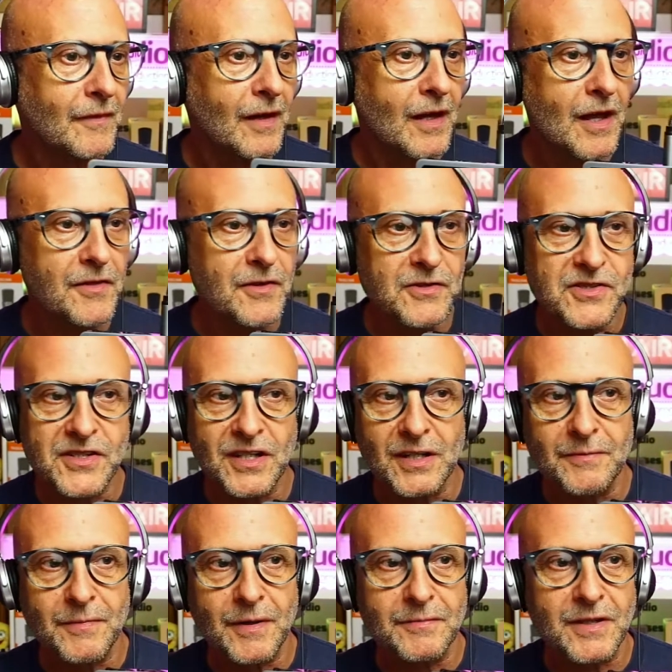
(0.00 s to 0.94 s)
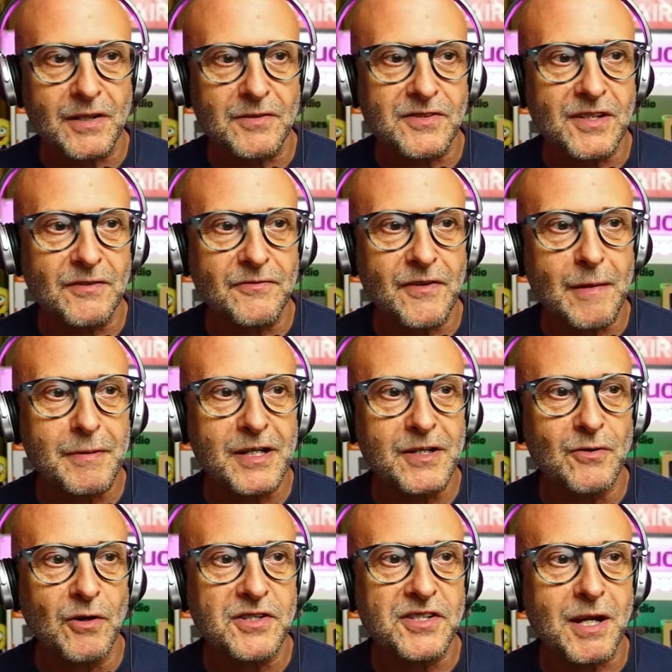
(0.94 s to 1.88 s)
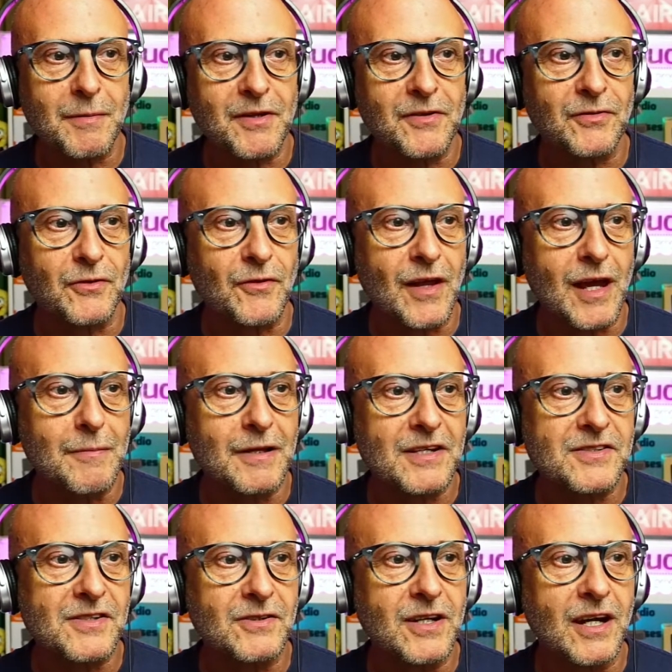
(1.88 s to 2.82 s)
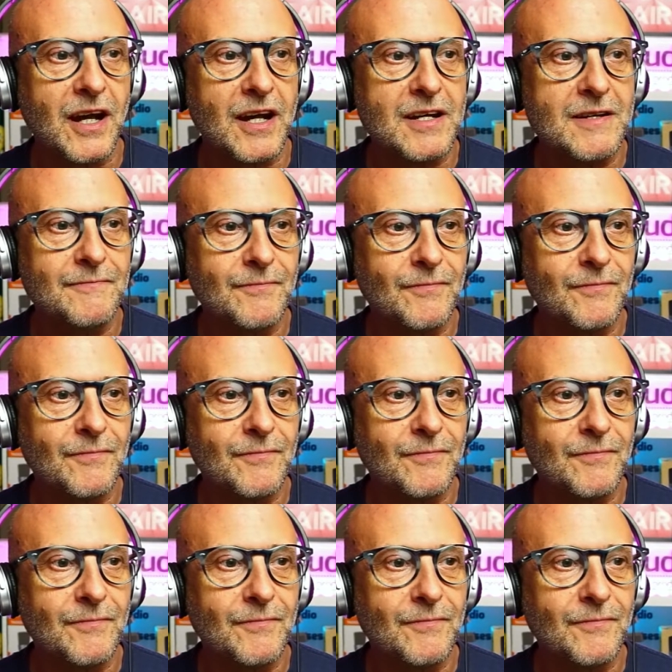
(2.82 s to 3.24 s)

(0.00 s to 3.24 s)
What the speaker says: There's still still a fair bit of noise coming through there, but that's okay.